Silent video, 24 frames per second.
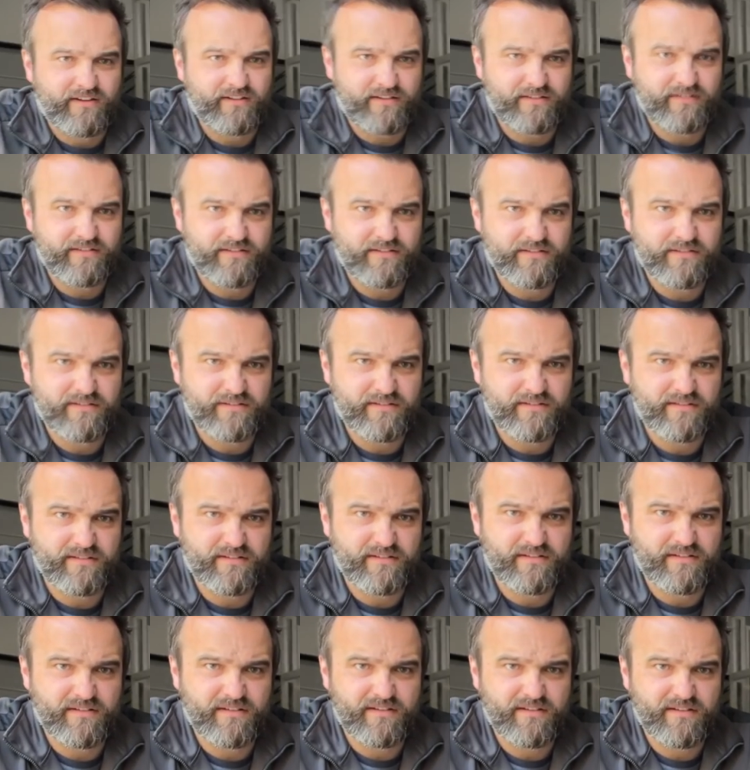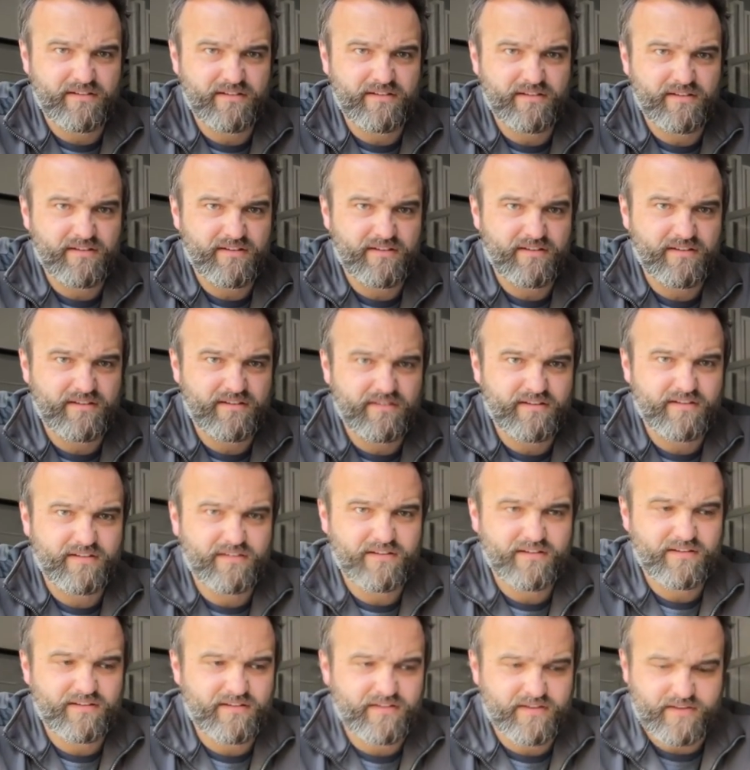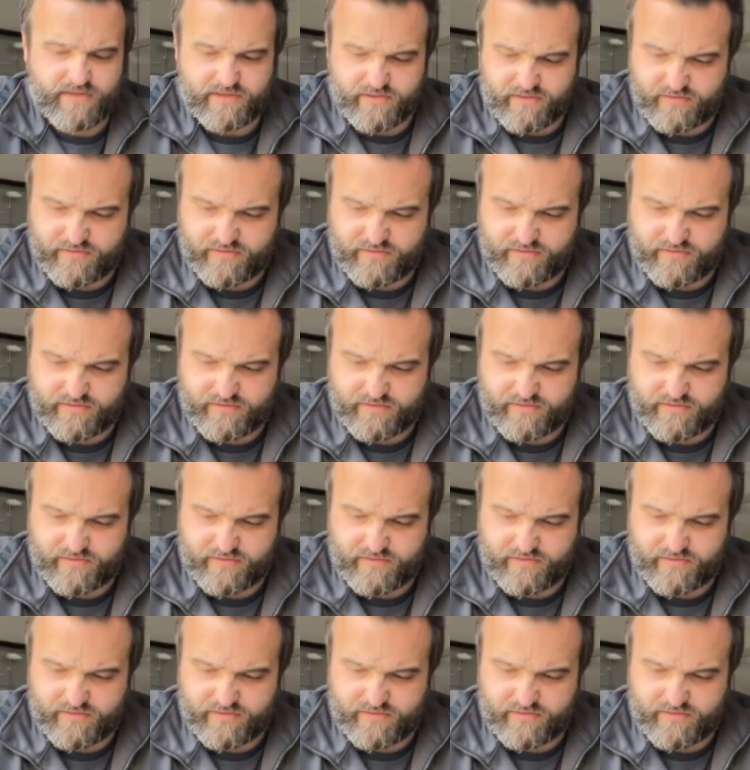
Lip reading: (silent)